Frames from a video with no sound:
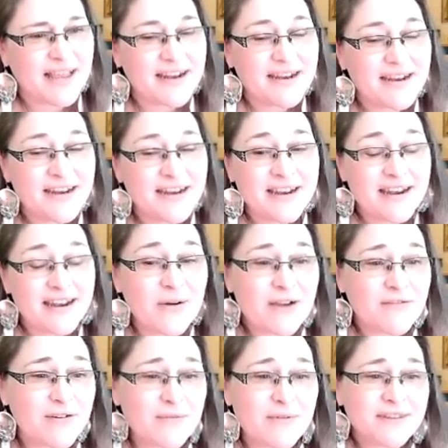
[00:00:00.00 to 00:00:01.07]
And now
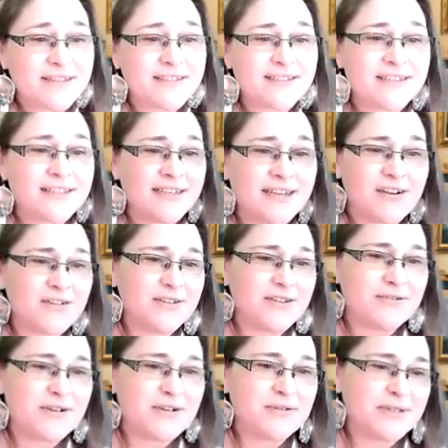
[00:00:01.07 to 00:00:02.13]
everyone that's listening also
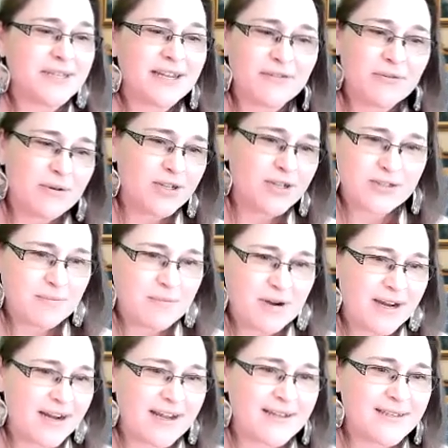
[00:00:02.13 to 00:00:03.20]
knows that if you reach out to Mark
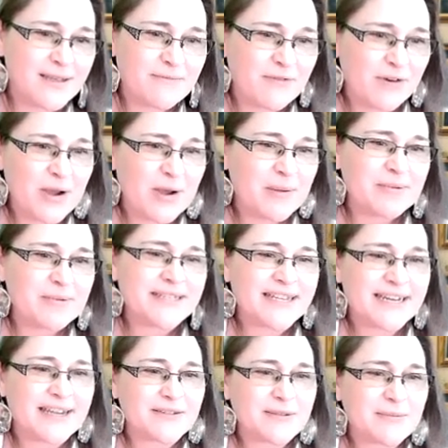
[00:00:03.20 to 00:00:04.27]
and ask him for help, he's
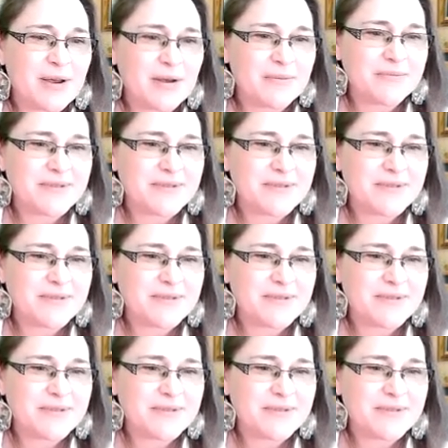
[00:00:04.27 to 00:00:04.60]
going to give some help.